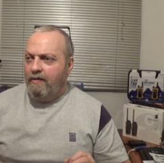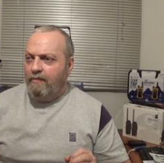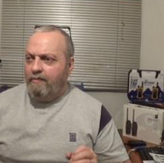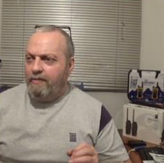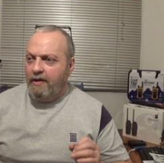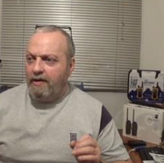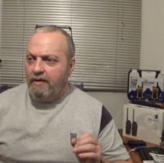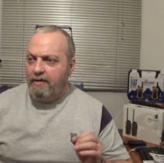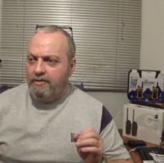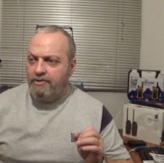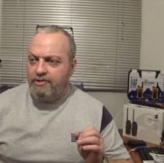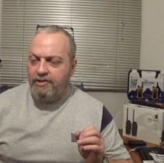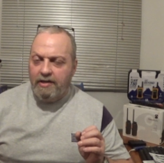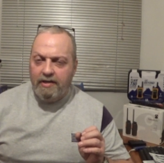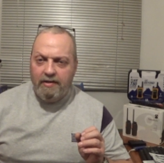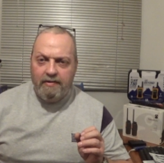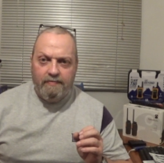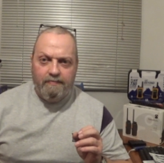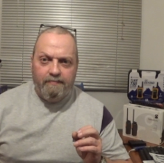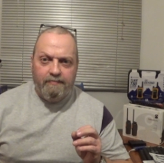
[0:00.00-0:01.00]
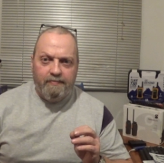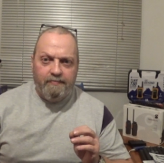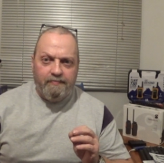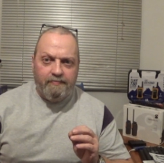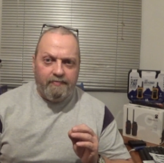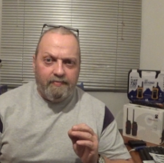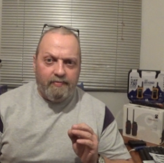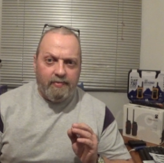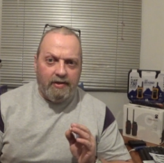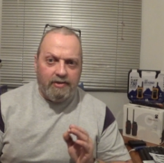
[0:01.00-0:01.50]
But I see
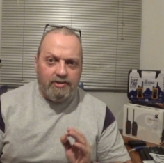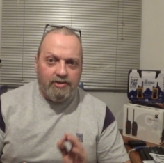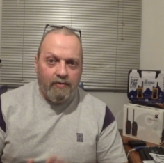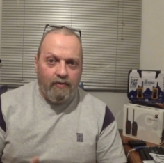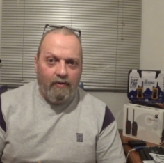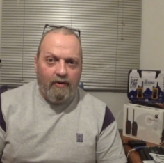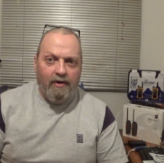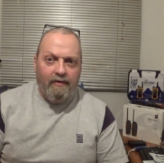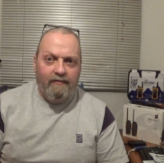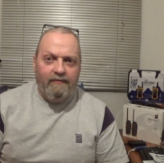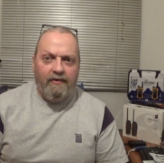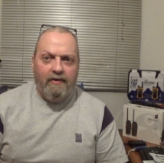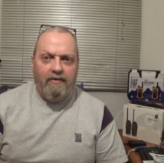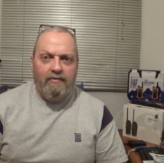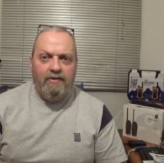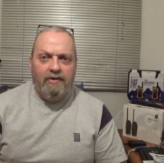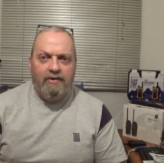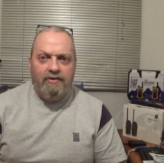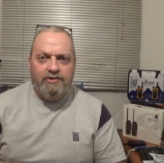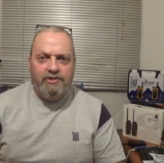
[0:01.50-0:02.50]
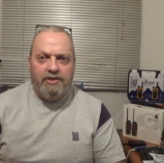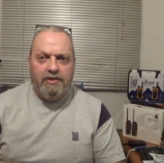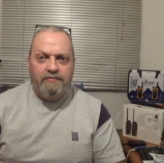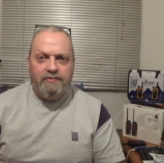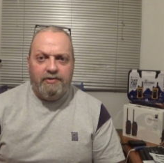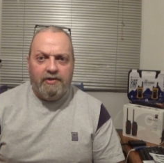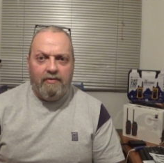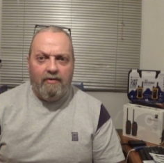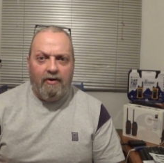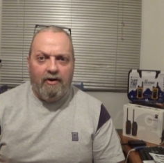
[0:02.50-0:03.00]
there's quite a few new
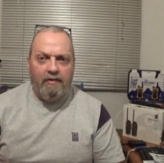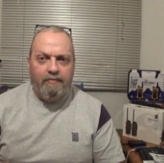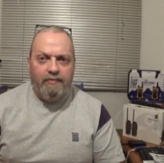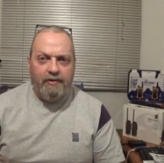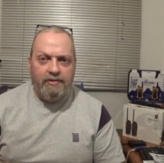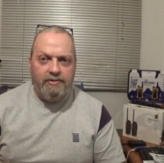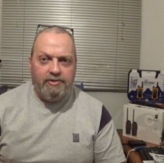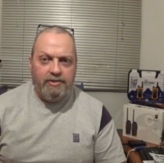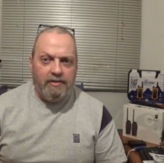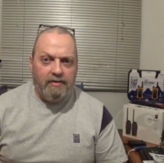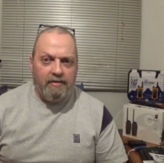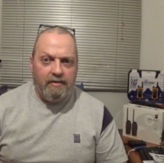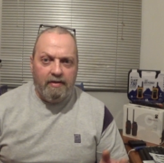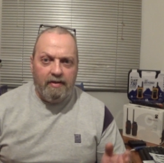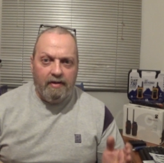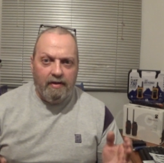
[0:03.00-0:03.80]
subscribers.